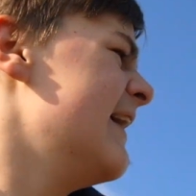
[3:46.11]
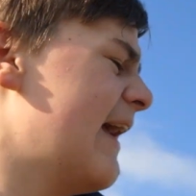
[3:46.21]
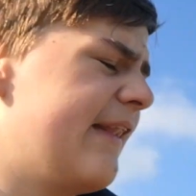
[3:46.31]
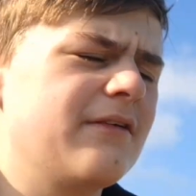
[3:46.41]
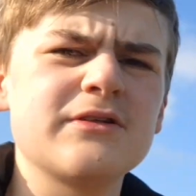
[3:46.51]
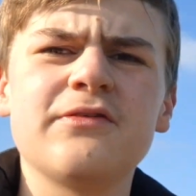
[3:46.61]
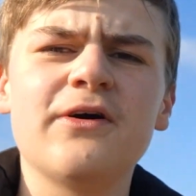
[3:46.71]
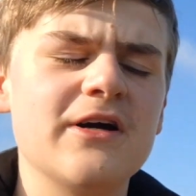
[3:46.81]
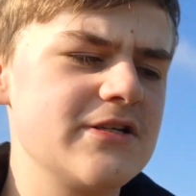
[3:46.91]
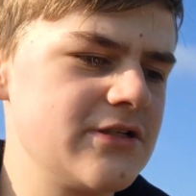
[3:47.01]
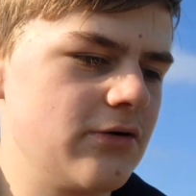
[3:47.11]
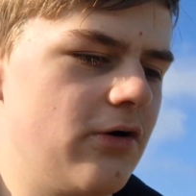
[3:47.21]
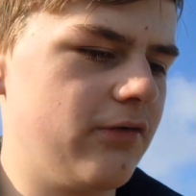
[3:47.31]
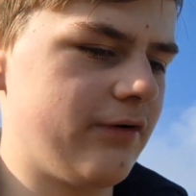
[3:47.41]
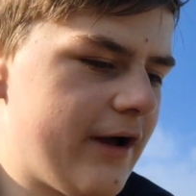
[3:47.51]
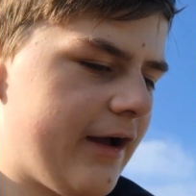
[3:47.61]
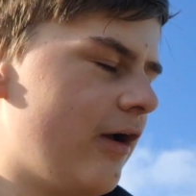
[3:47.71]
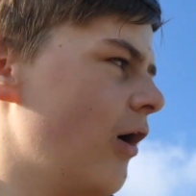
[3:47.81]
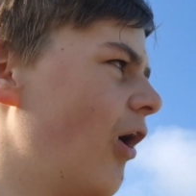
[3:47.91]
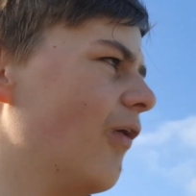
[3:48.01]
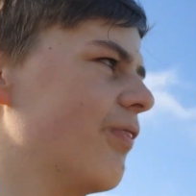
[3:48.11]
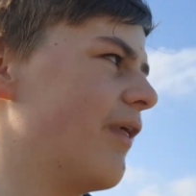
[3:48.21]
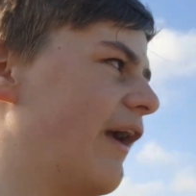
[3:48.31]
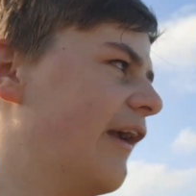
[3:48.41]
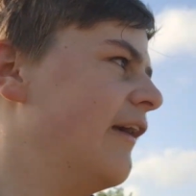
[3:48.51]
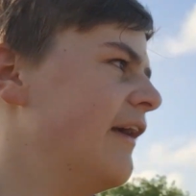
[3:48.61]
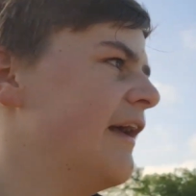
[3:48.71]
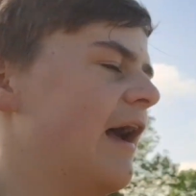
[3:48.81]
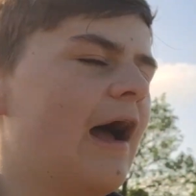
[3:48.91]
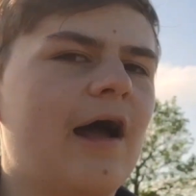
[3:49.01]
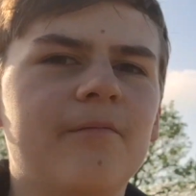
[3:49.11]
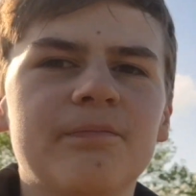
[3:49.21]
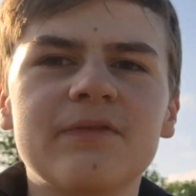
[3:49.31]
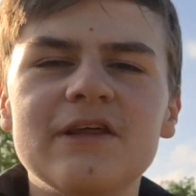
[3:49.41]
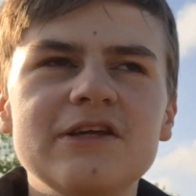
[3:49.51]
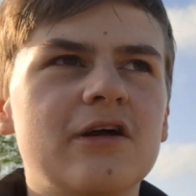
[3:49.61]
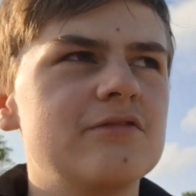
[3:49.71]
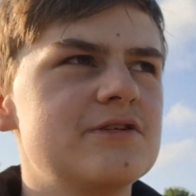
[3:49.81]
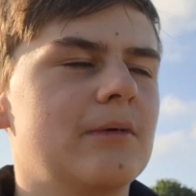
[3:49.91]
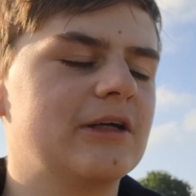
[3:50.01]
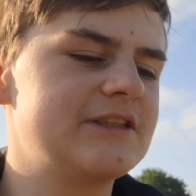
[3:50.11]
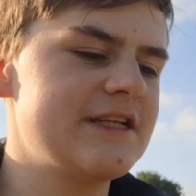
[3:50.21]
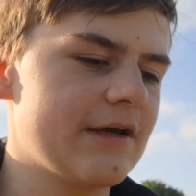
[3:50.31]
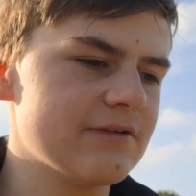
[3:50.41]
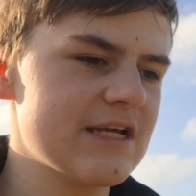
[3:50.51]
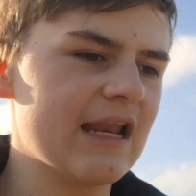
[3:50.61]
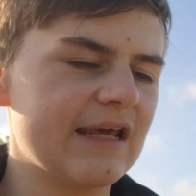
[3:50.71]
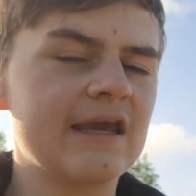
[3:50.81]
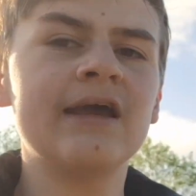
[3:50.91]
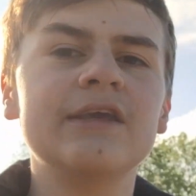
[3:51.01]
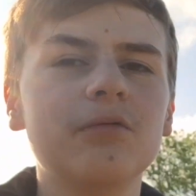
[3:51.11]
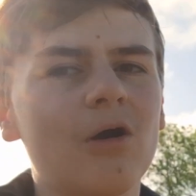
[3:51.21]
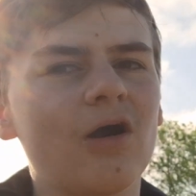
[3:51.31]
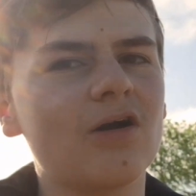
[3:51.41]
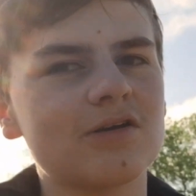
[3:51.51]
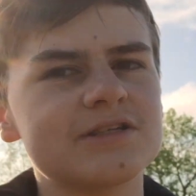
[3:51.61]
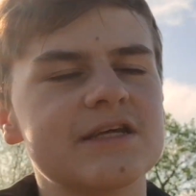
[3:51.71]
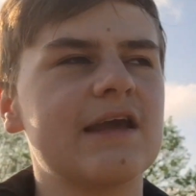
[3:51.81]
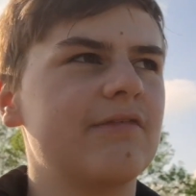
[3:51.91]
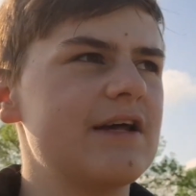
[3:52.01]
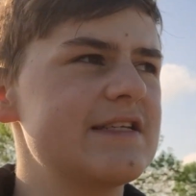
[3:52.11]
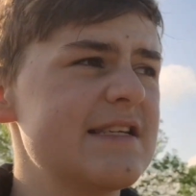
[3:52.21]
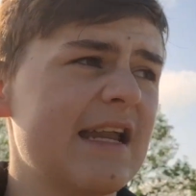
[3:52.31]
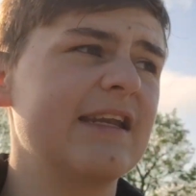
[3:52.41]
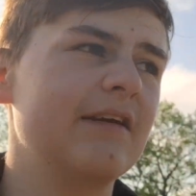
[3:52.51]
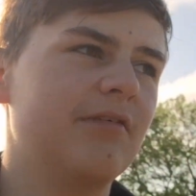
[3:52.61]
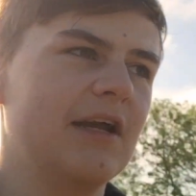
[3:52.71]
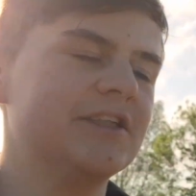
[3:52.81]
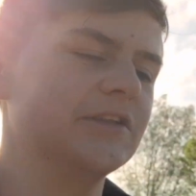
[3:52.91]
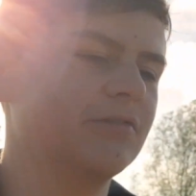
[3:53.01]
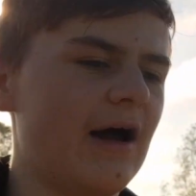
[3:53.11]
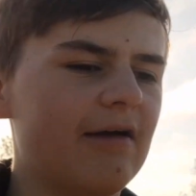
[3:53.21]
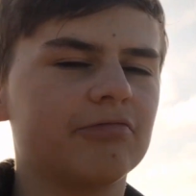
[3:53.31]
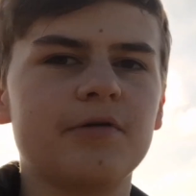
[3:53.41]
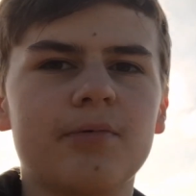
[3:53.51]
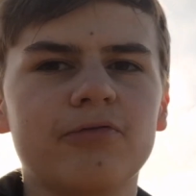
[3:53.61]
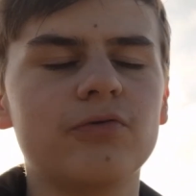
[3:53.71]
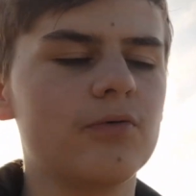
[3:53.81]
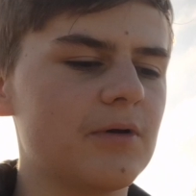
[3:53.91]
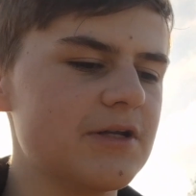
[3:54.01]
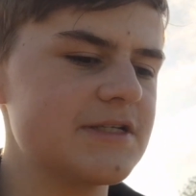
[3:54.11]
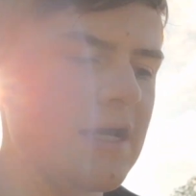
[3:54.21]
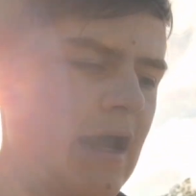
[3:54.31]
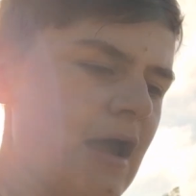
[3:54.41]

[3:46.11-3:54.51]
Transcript: Yeah, that was the first sort of odd thing that you don't so much see on telly. You are asked to give a standing ovation for every performance,